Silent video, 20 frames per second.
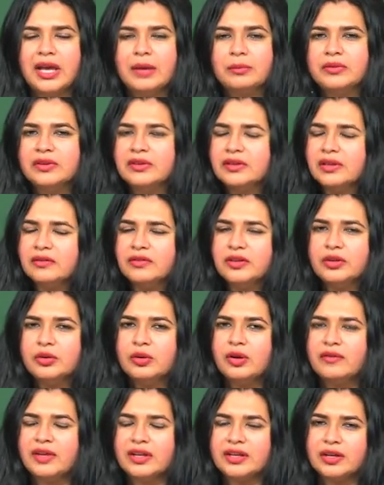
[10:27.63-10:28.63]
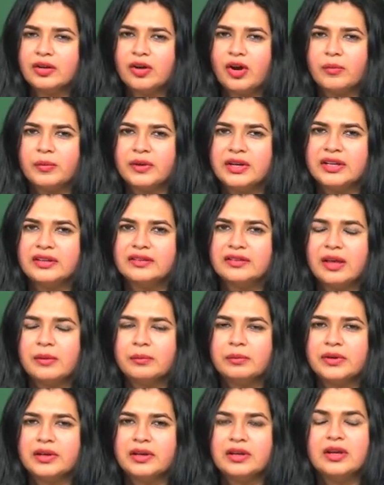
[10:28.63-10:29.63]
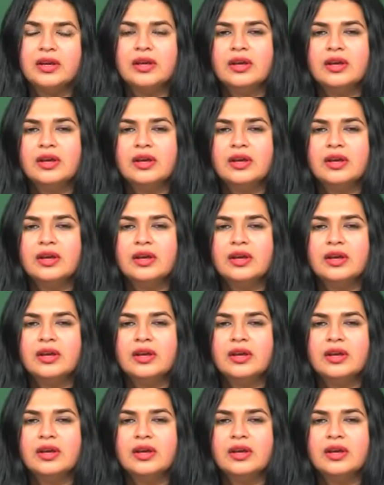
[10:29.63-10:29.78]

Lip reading: I am giving you a very common example.